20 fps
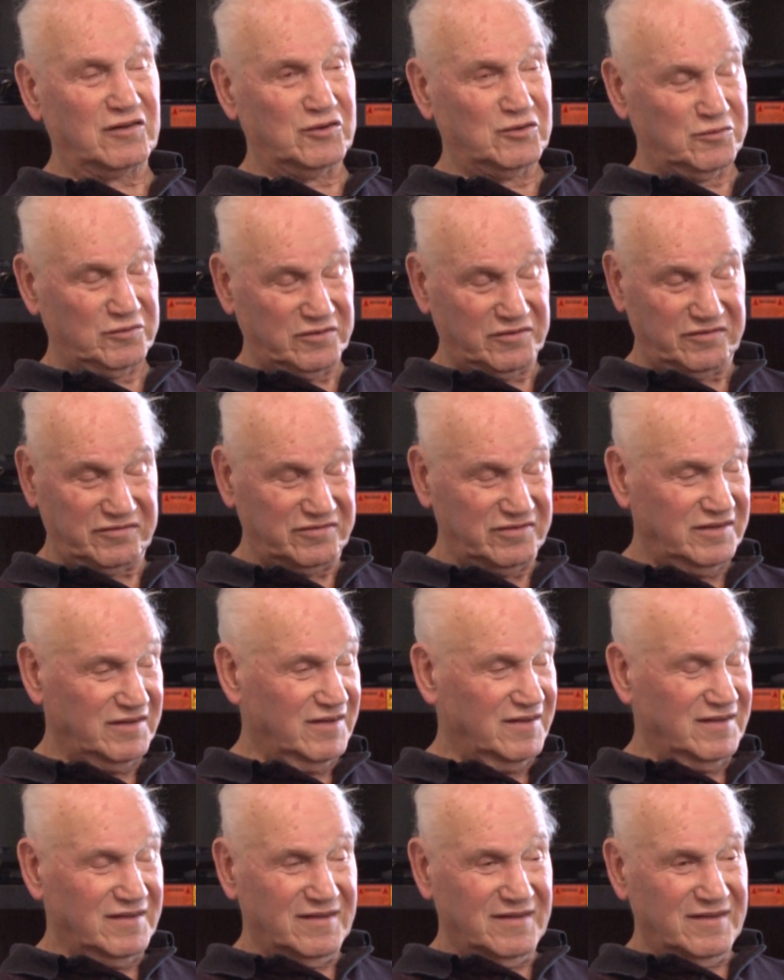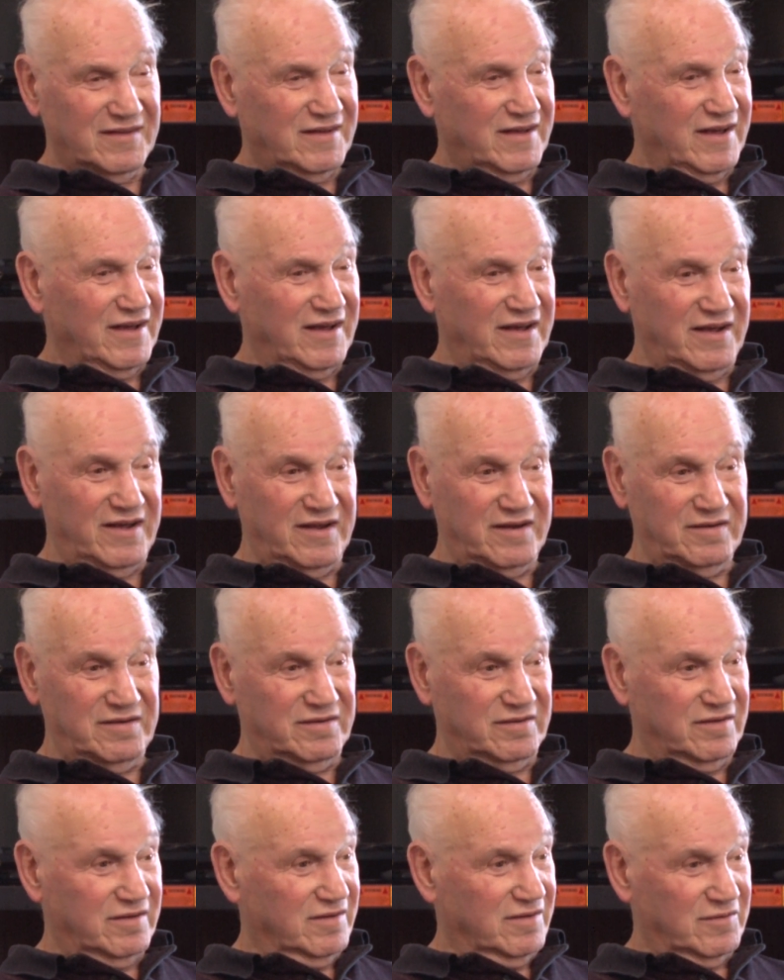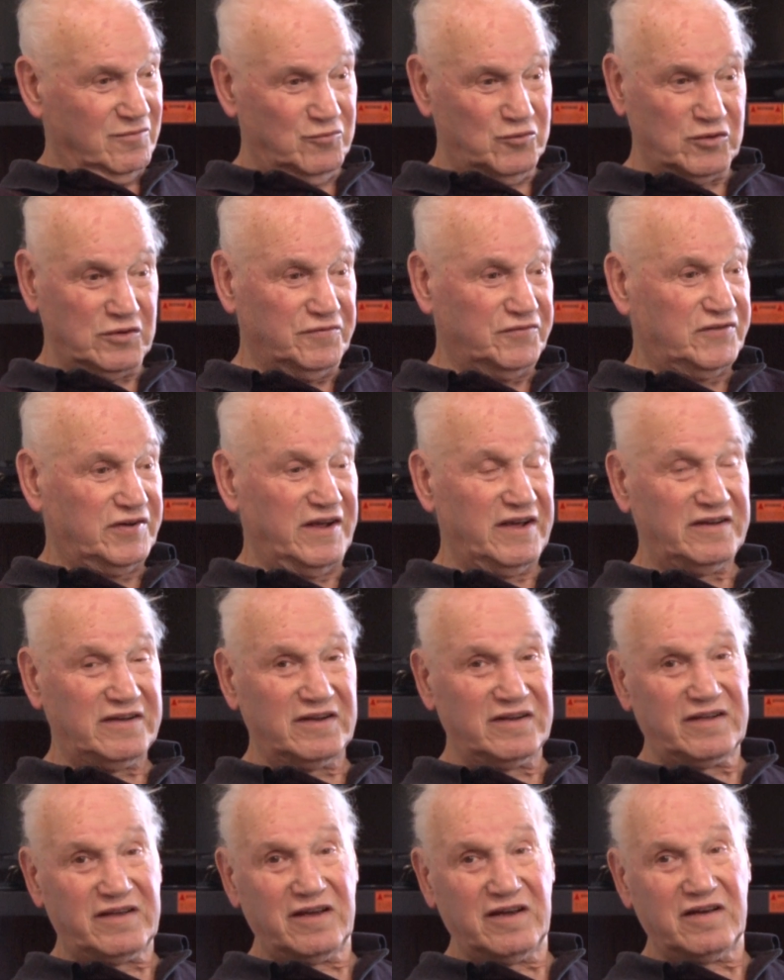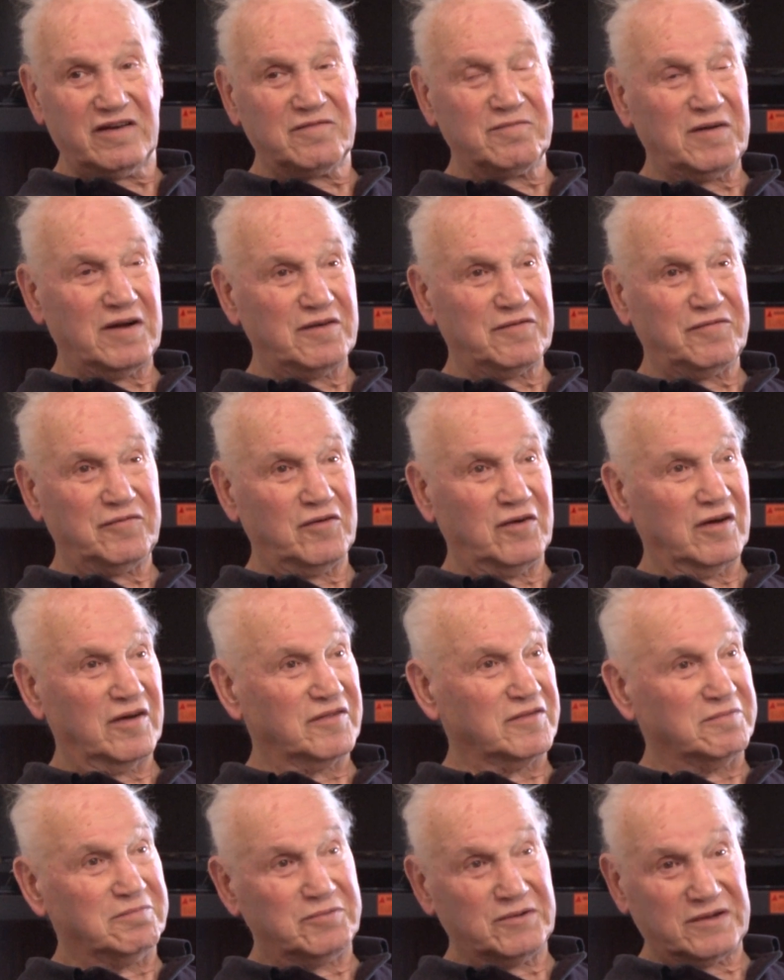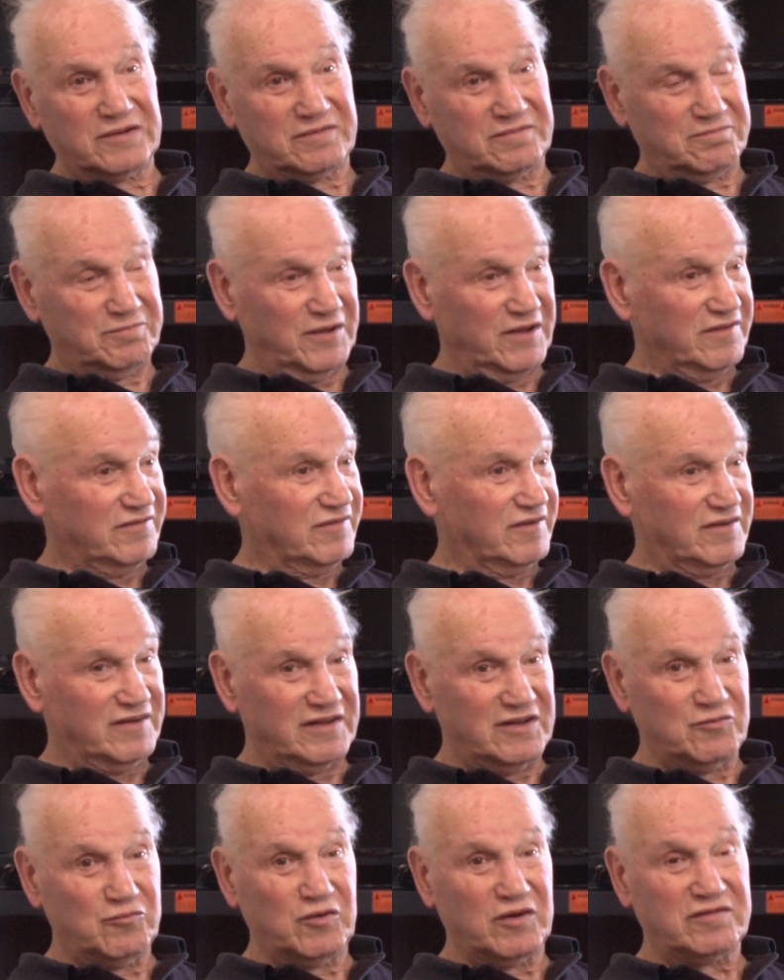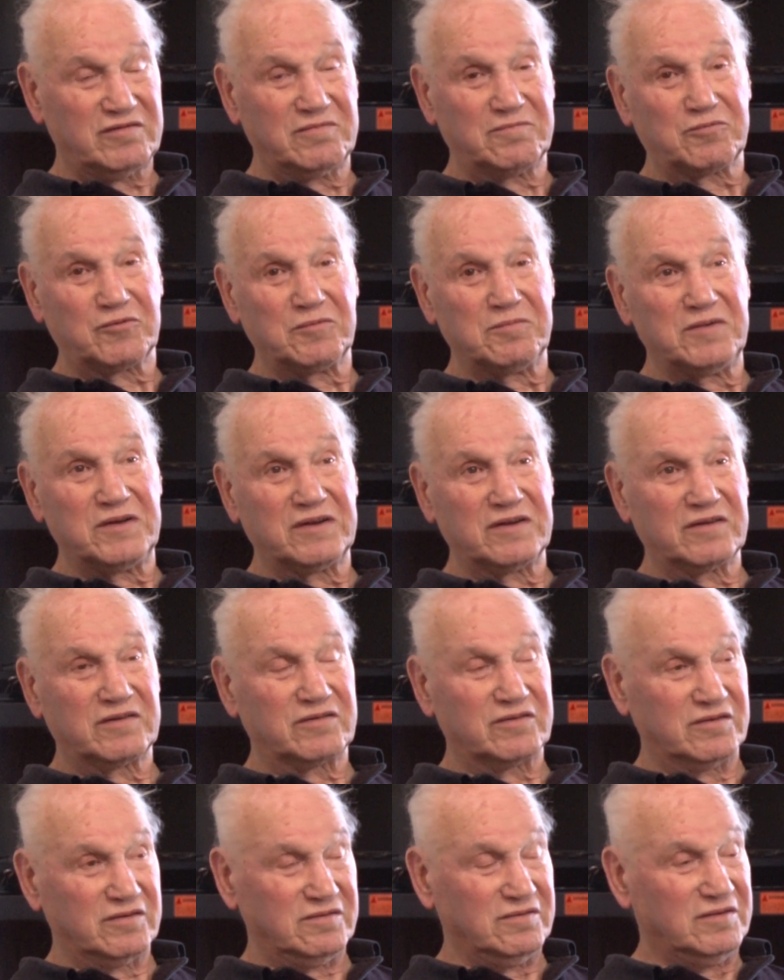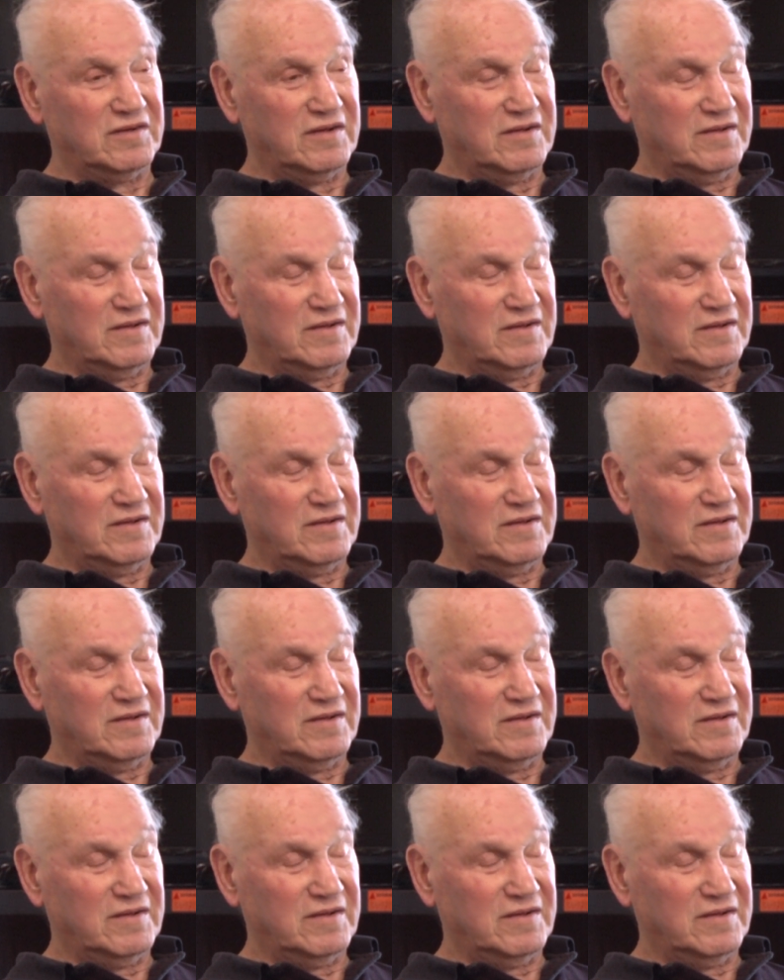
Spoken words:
Louis, and would have taken care of my father, but basically he wasn't permitted to.